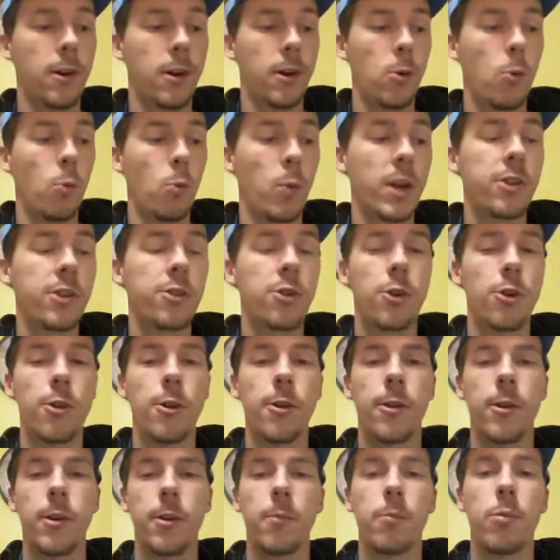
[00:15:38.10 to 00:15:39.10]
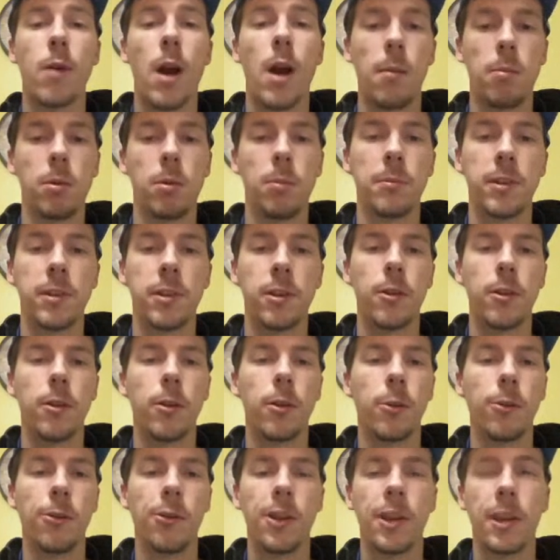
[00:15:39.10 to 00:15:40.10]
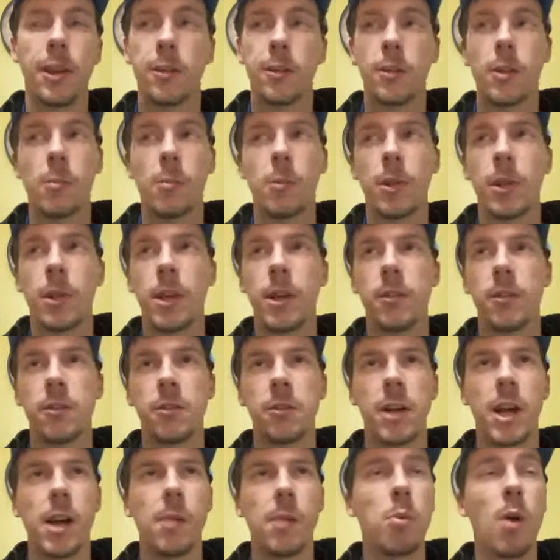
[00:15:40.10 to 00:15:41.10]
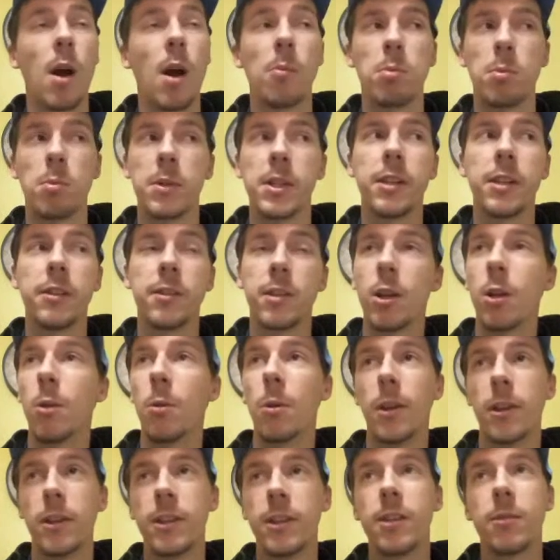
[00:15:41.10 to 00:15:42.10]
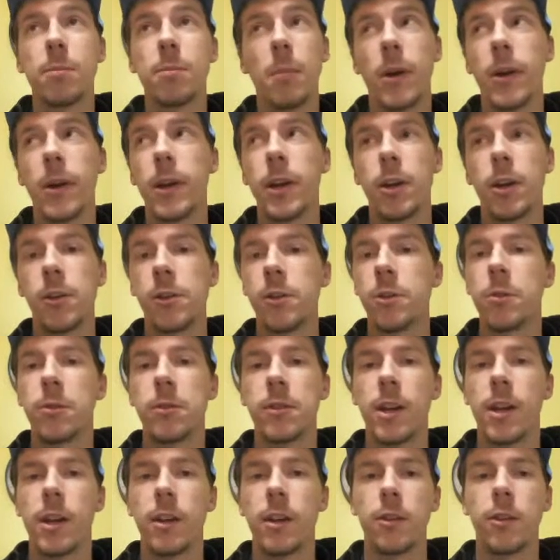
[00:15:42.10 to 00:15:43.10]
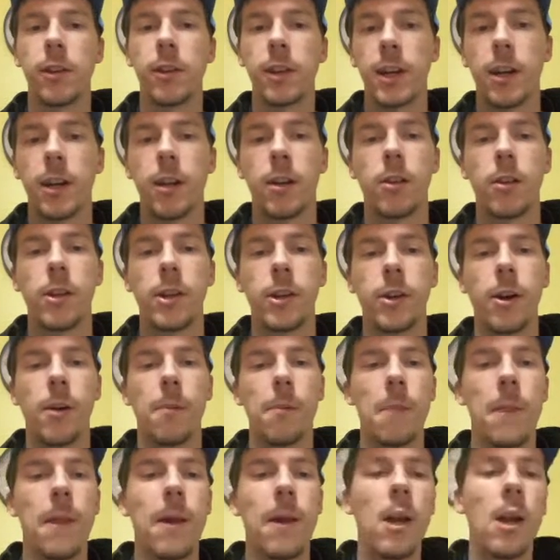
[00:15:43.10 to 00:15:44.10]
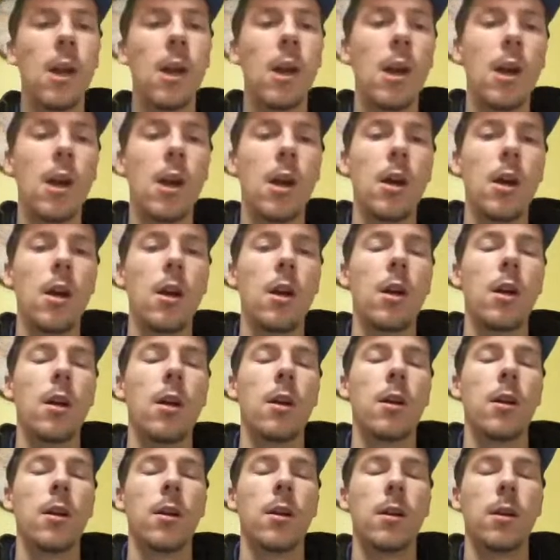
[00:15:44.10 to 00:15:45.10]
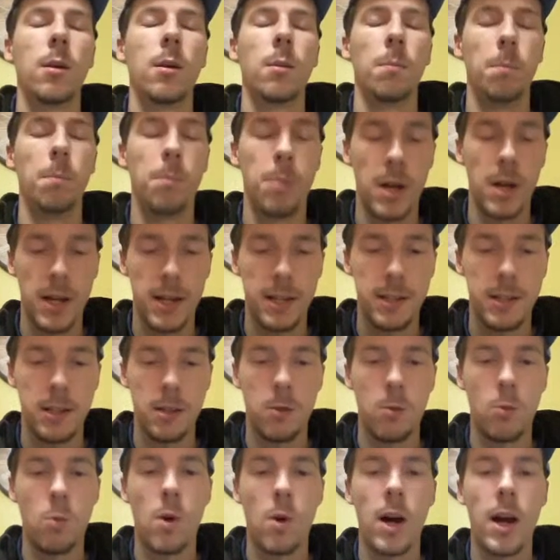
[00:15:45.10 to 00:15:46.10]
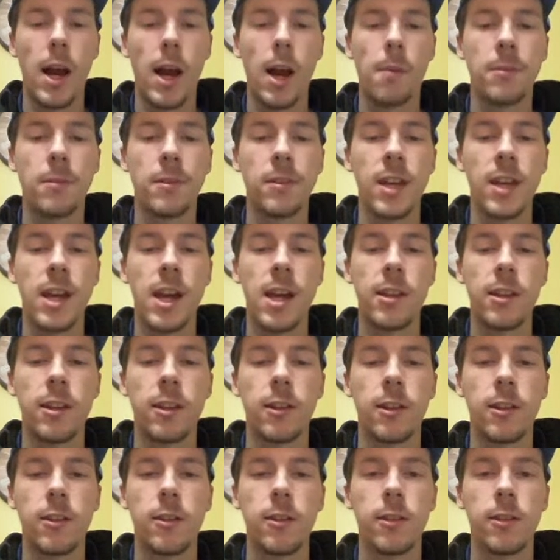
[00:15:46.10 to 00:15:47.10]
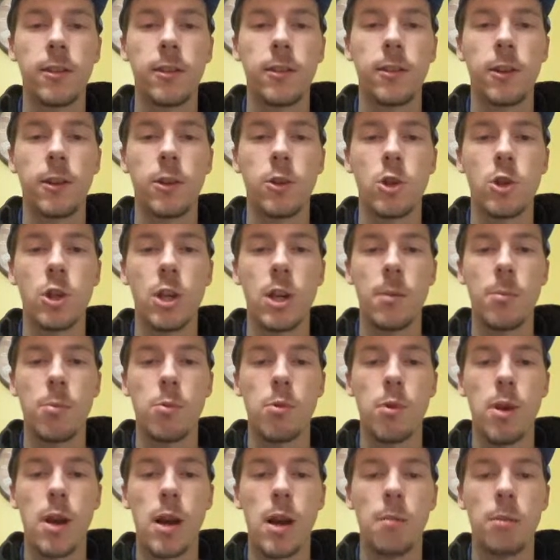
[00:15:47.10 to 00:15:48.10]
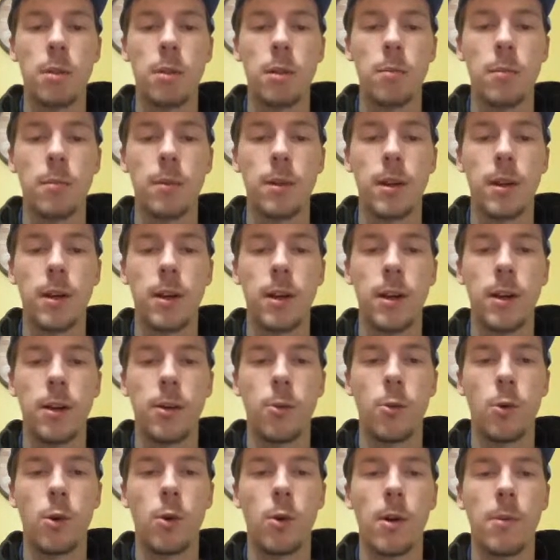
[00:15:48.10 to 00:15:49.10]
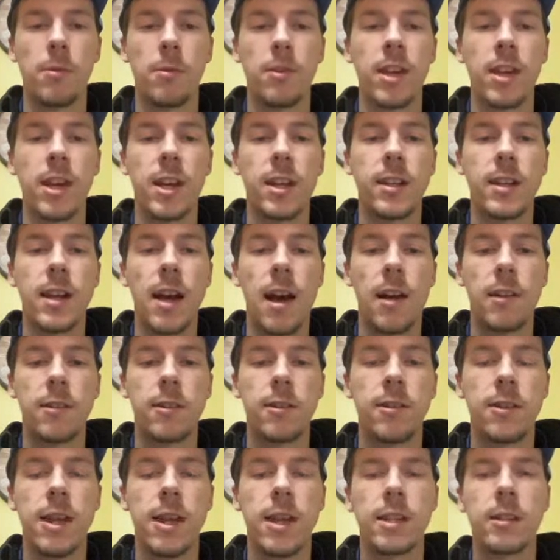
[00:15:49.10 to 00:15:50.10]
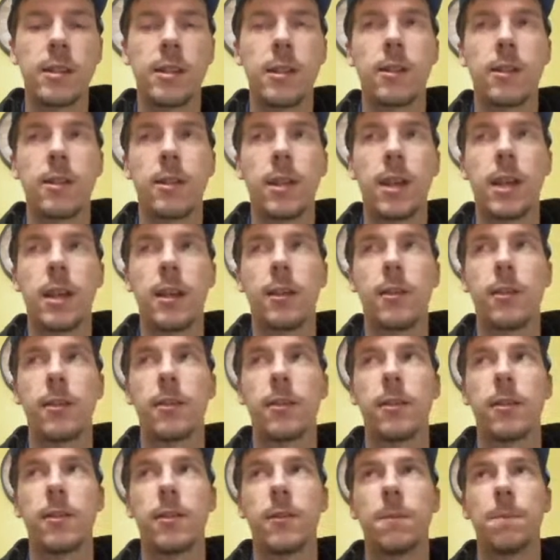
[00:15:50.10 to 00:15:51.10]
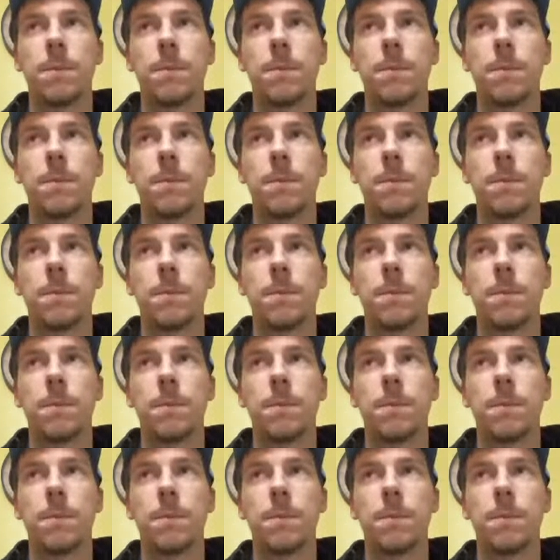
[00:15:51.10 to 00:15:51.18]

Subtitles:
winter problems here over the next couple of days. Okay, probably until at least Monday or Tuesday until they get it cleaned up. But why I'm saying that this is such a problem, or I'm saying not to take this as